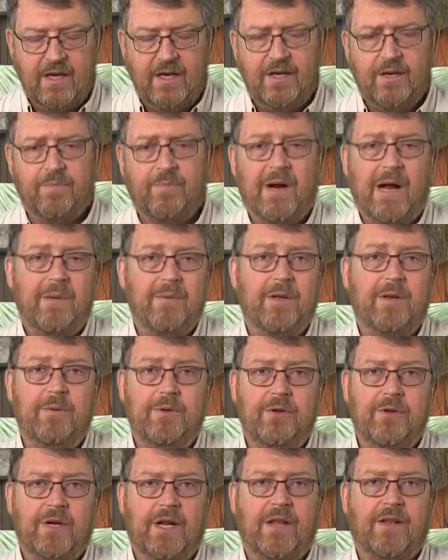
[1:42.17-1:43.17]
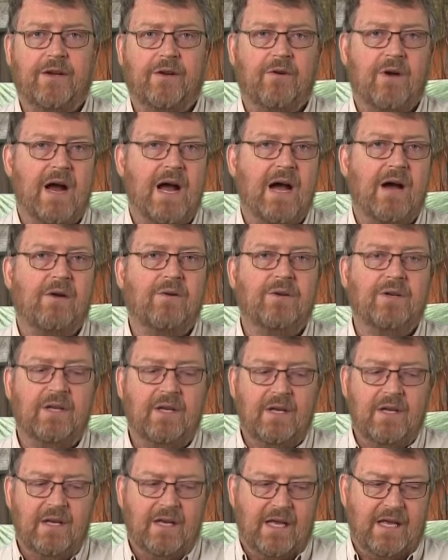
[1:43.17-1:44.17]
You're probably going to be doing it on the ground.
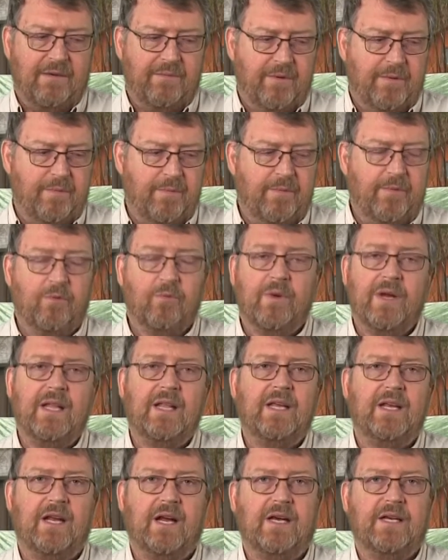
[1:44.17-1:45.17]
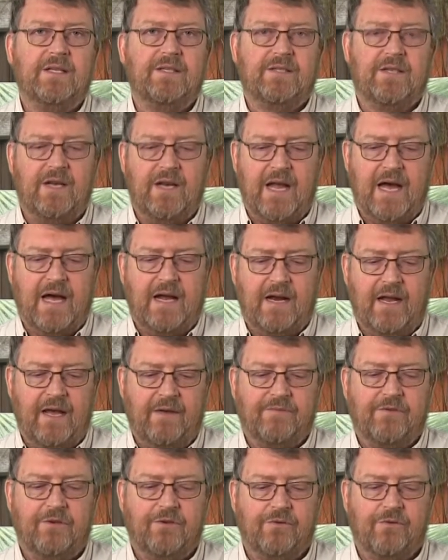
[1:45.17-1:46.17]
And it would be really nice to not
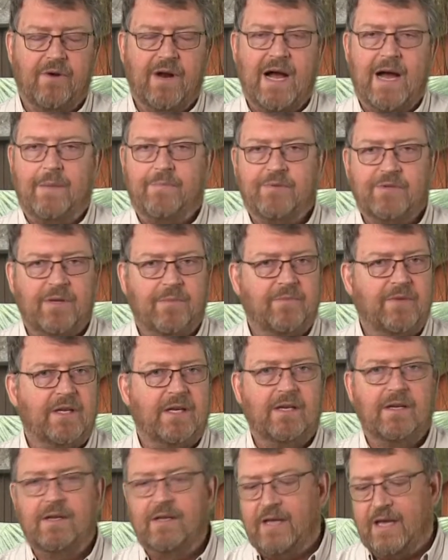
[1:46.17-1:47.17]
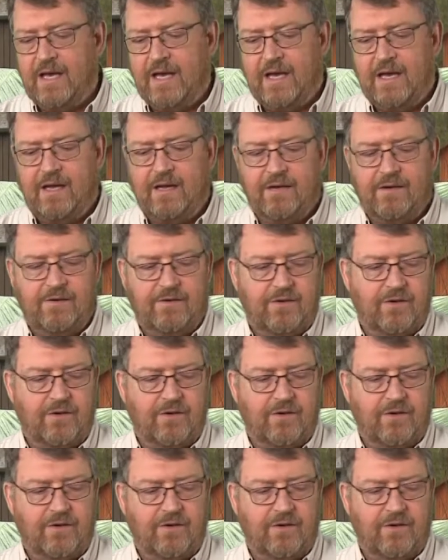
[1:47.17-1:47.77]
have to drop something and,